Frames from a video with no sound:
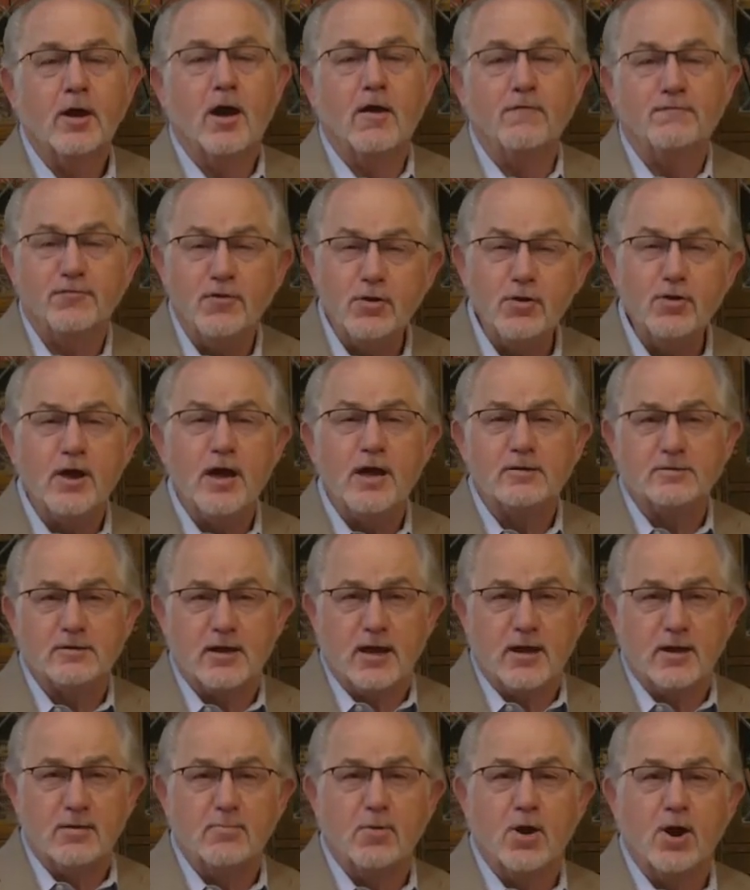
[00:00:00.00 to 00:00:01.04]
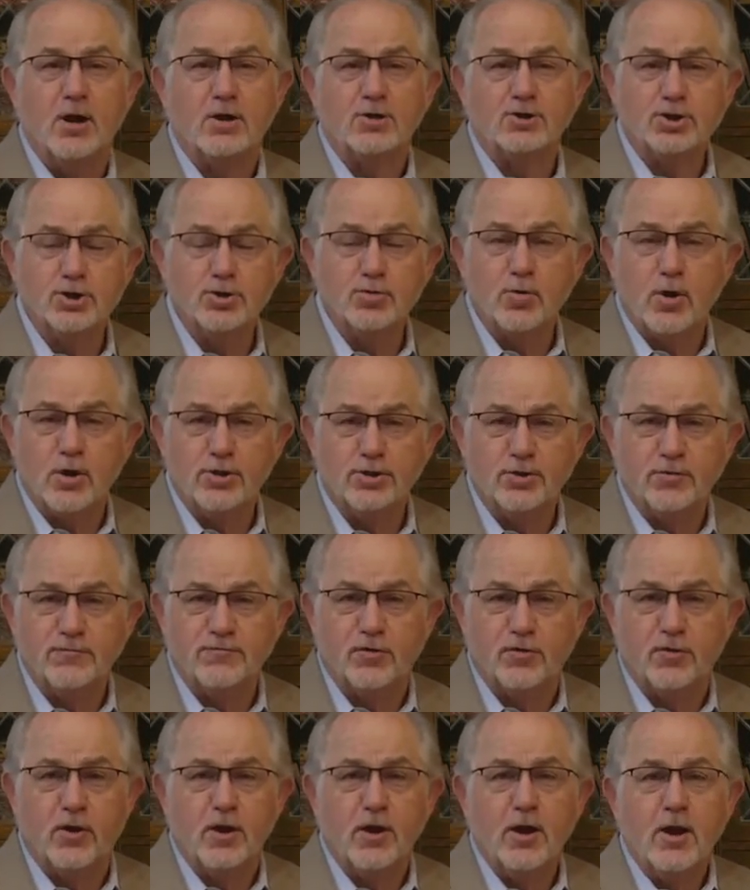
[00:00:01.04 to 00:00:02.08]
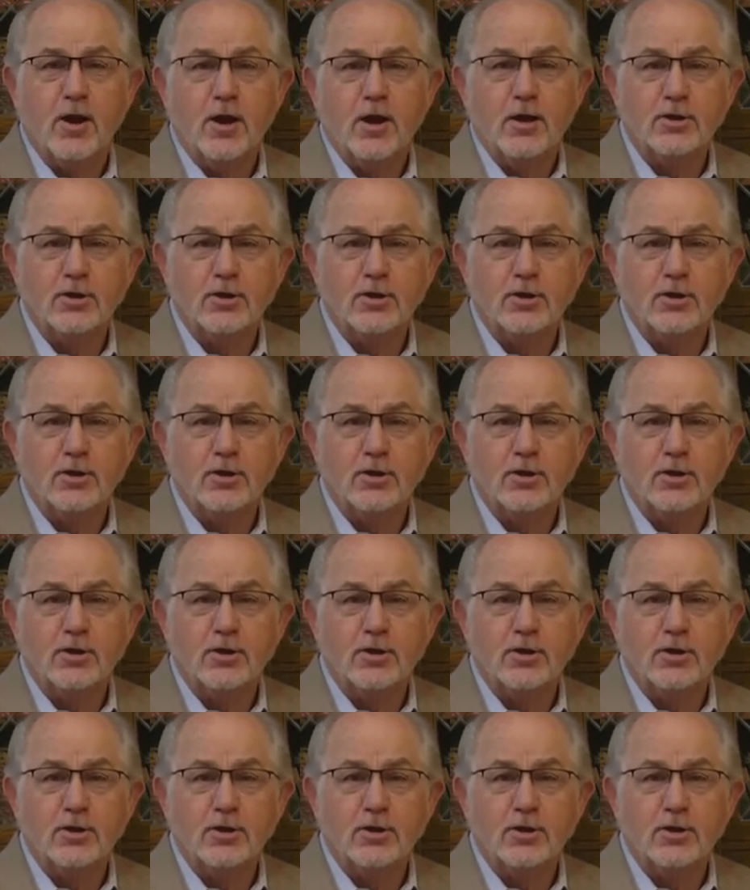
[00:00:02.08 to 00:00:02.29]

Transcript: A few days later, Mark two, one through four,